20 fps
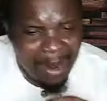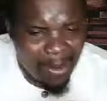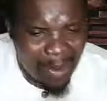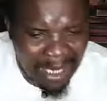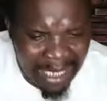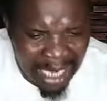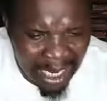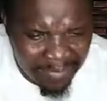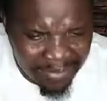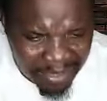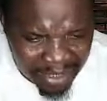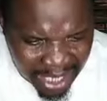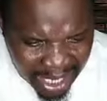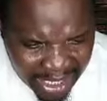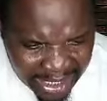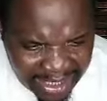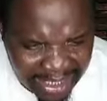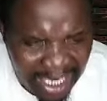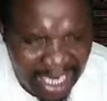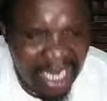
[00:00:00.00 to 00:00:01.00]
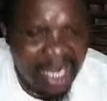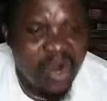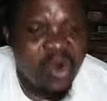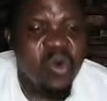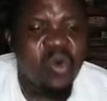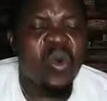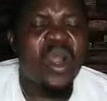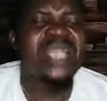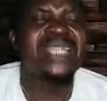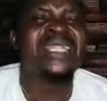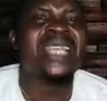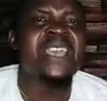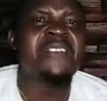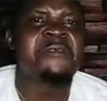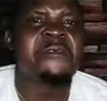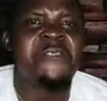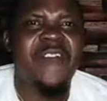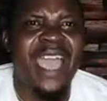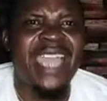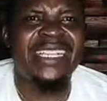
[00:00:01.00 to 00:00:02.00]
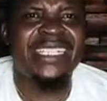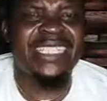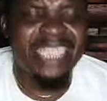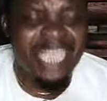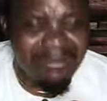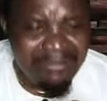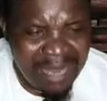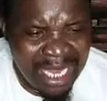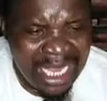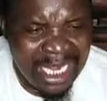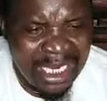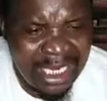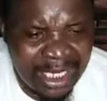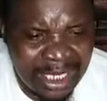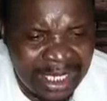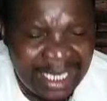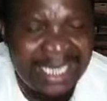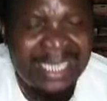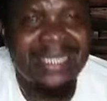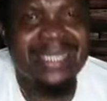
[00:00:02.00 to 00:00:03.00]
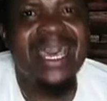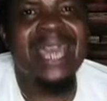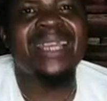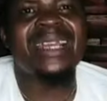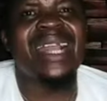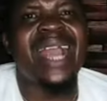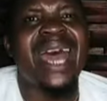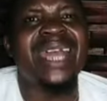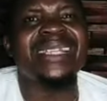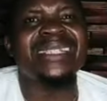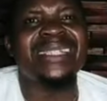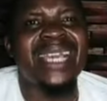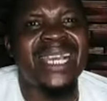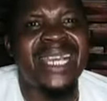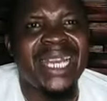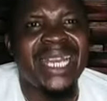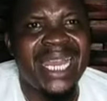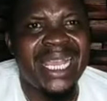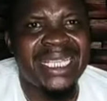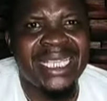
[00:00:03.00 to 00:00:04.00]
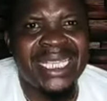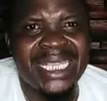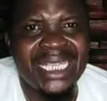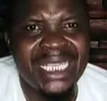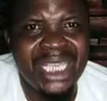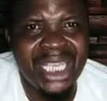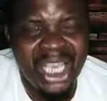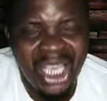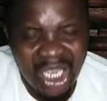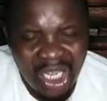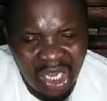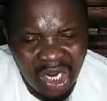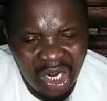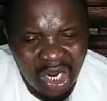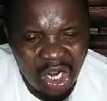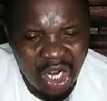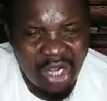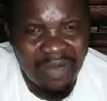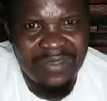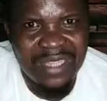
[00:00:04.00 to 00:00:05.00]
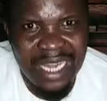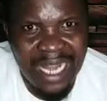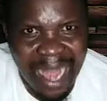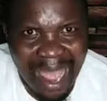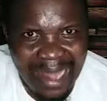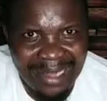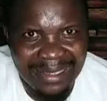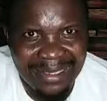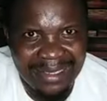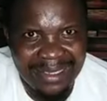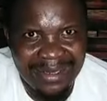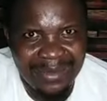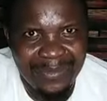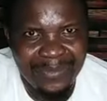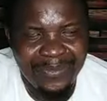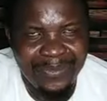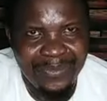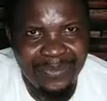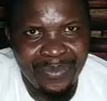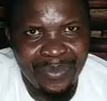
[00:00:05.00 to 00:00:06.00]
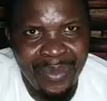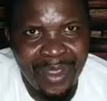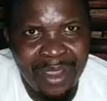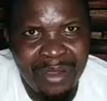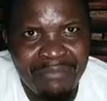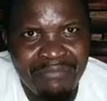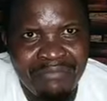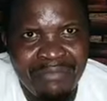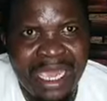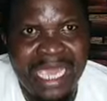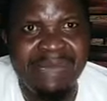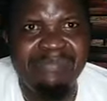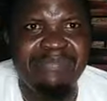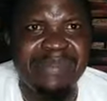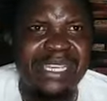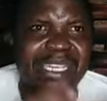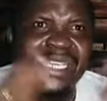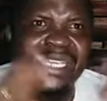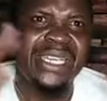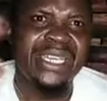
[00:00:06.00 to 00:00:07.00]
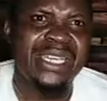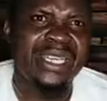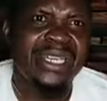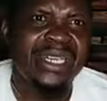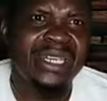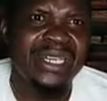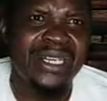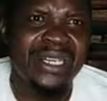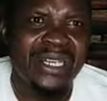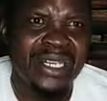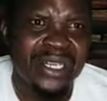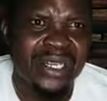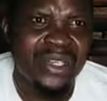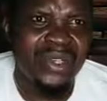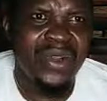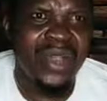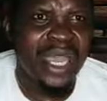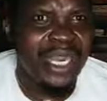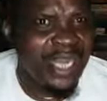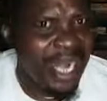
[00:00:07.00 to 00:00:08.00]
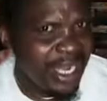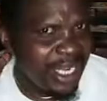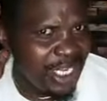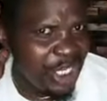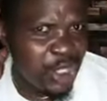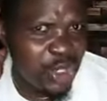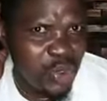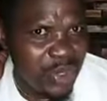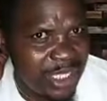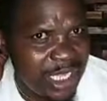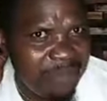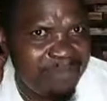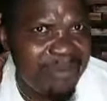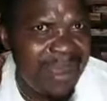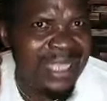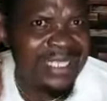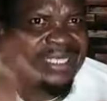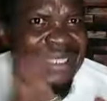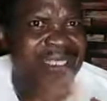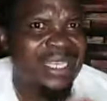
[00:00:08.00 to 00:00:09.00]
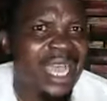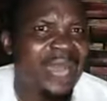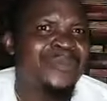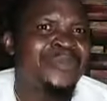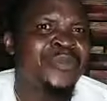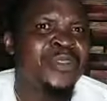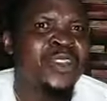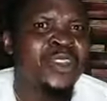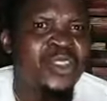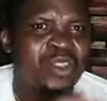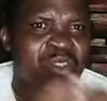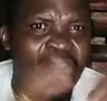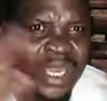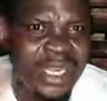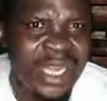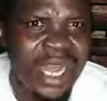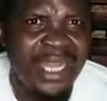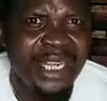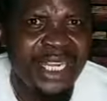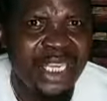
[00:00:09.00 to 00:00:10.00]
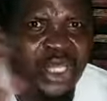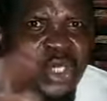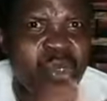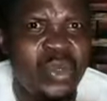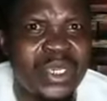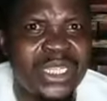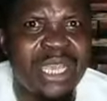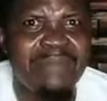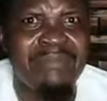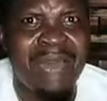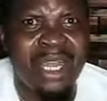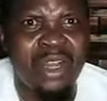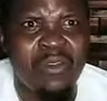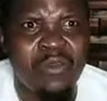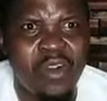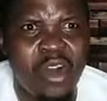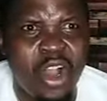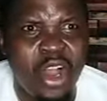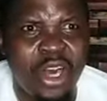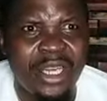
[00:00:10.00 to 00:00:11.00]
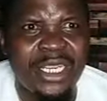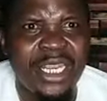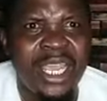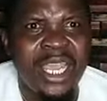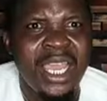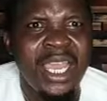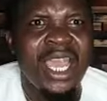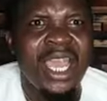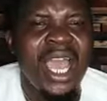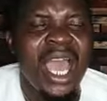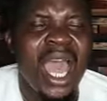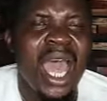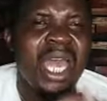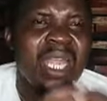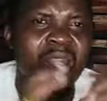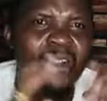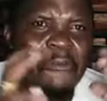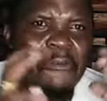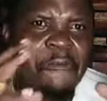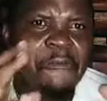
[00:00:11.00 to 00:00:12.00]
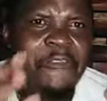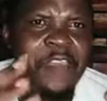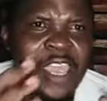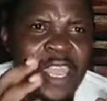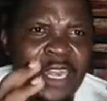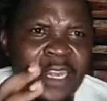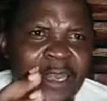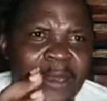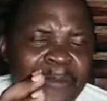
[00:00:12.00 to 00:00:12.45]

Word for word: one, I've said when they fight the men that carry the grace of the land. Maybe you had an issue with the pastor, you had an issue with the man of God, and you feel